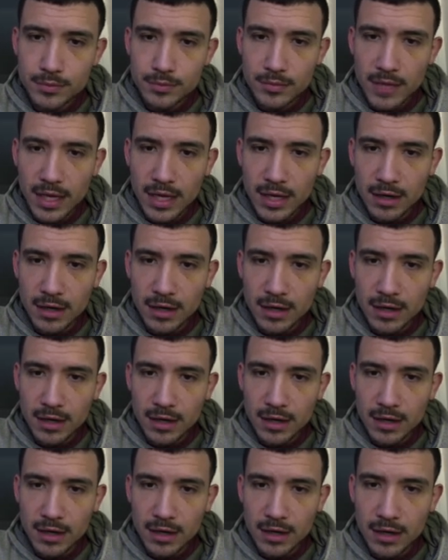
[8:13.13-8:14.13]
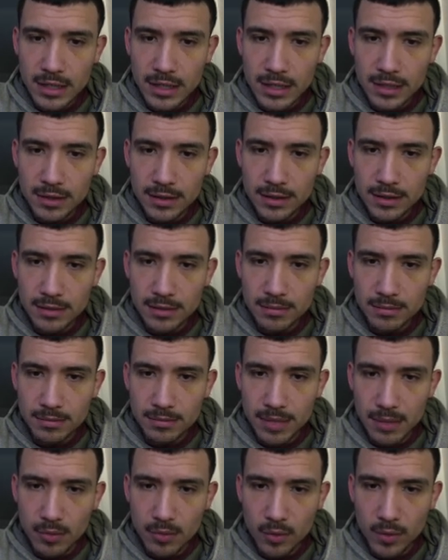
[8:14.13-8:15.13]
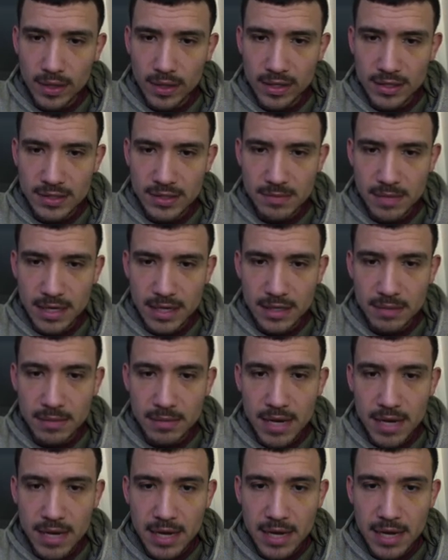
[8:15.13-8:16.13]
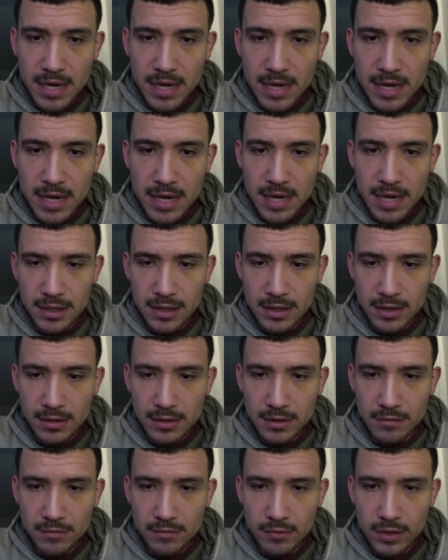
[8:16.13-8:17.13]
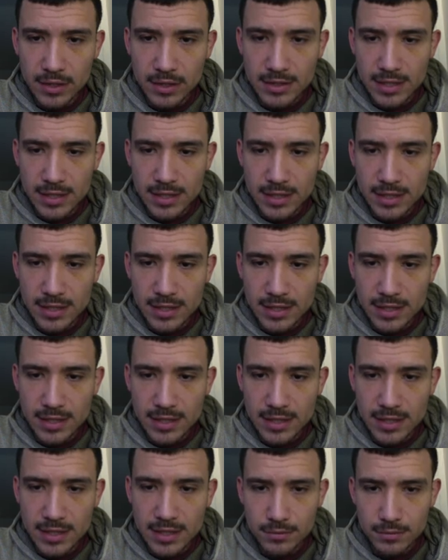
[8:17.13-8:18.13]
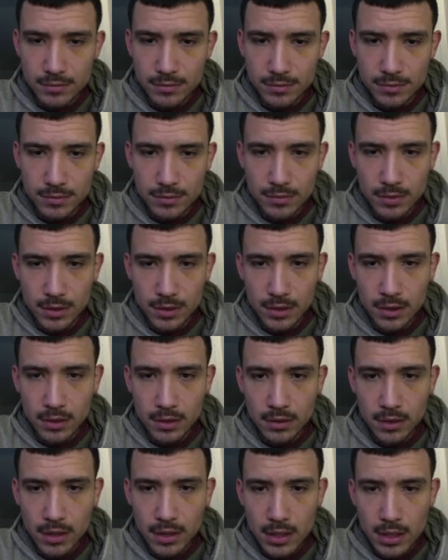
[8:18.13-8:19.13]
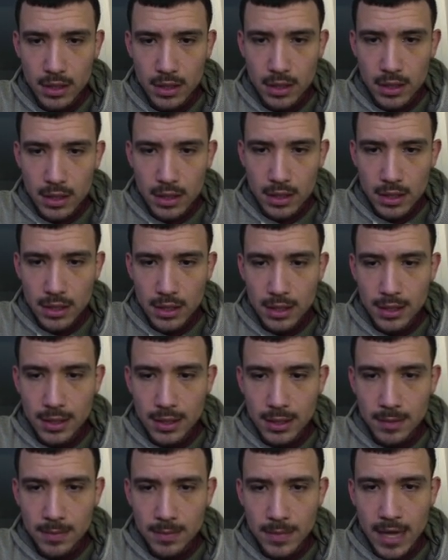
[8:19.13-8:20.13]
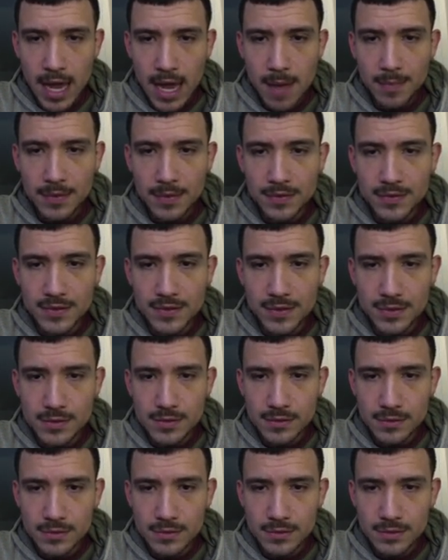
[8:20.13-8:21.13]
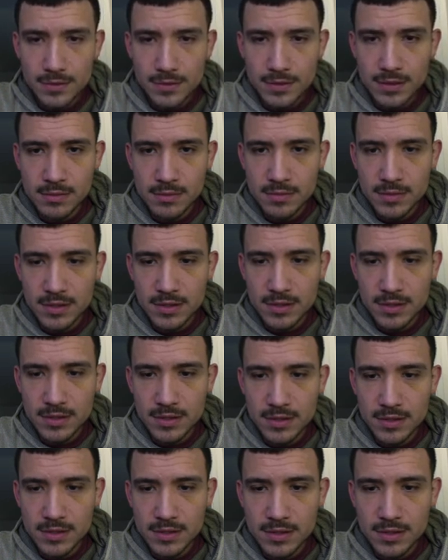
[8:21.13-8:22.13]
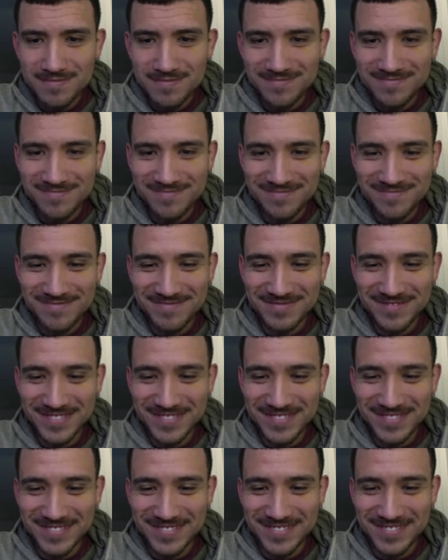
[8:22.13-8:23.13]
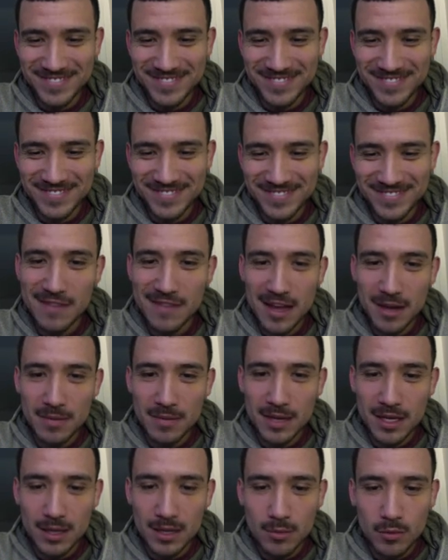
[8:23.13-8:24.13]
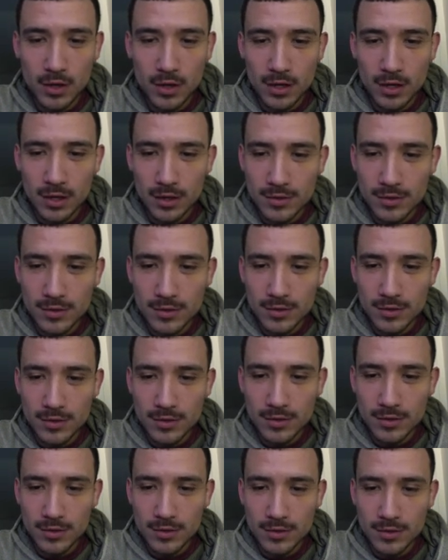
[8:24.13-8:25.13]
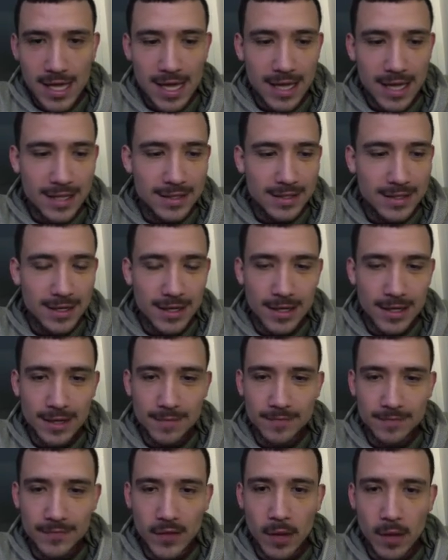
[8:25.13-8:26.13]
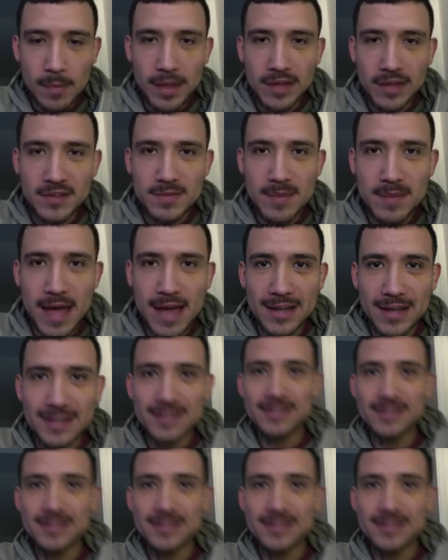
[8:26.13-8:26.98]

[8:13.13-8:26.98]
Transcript: And unfortunately, people witnessed my demise in 40 seconds. You know, um, it happens some, to some. I, I have now become one of those, and uh, I'll bounce back.